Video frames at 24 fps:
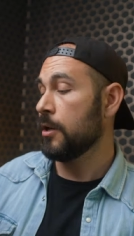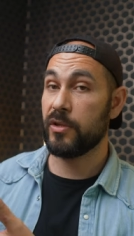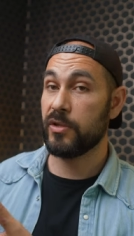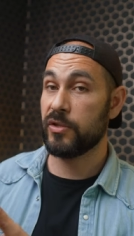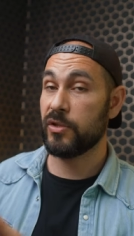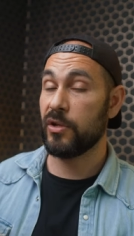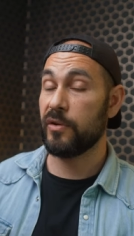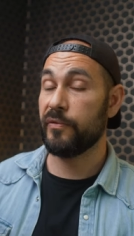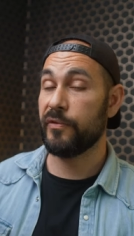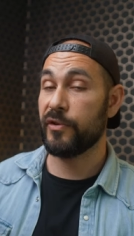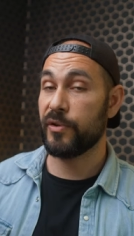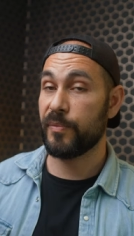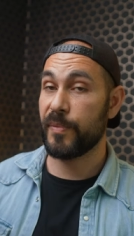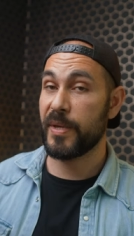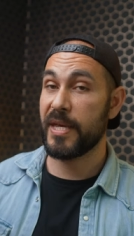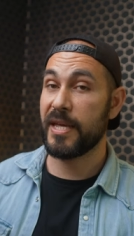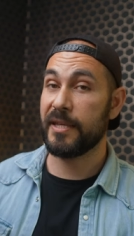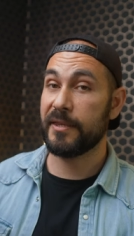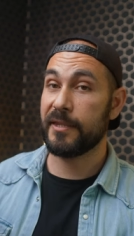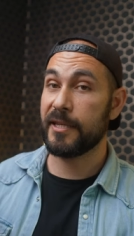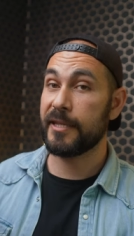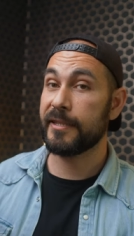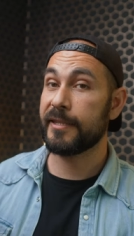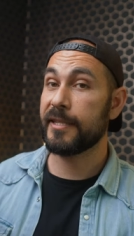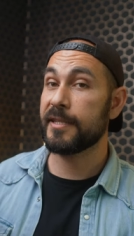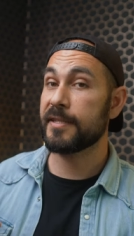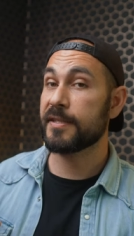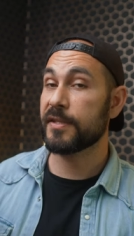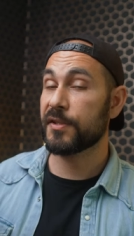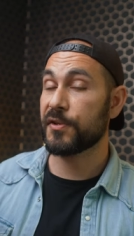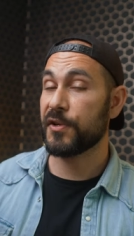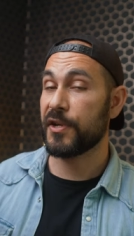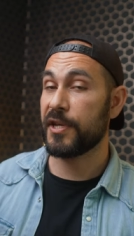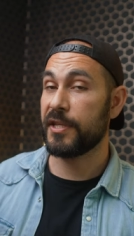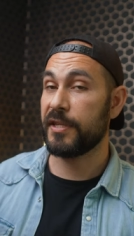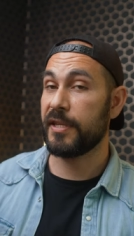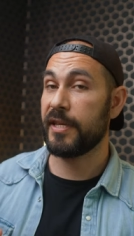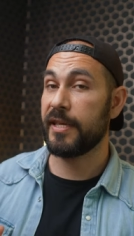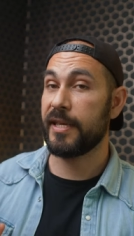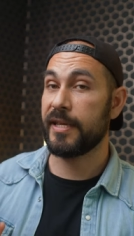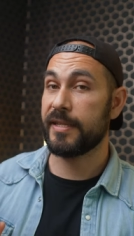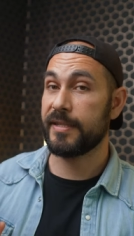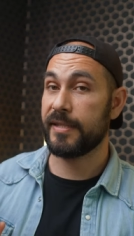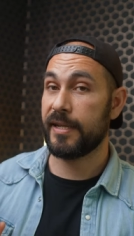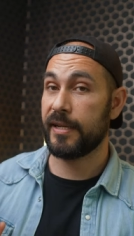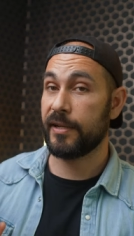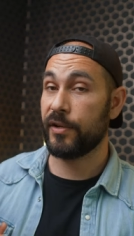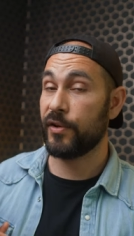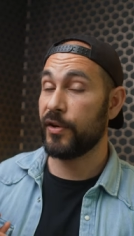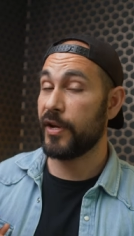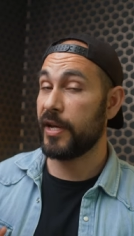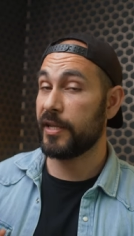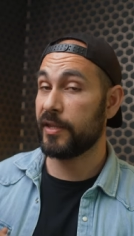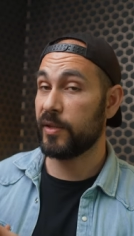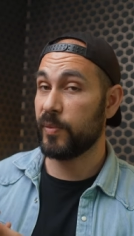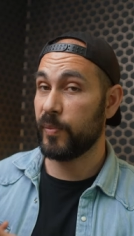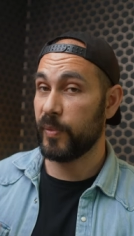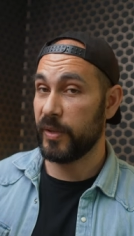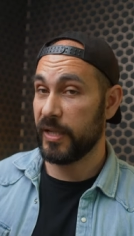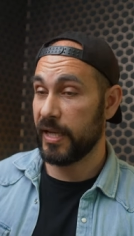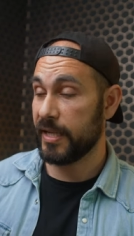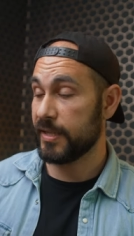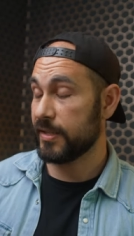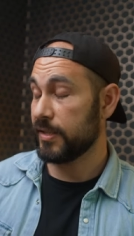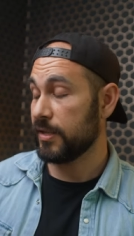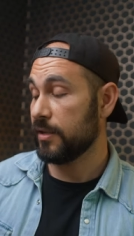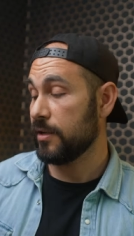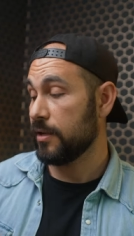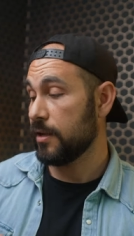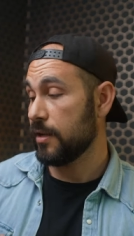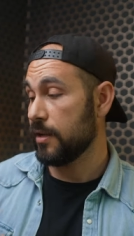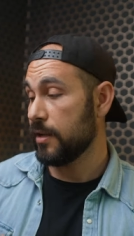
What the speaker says: so for me a tilting screen is a great plus.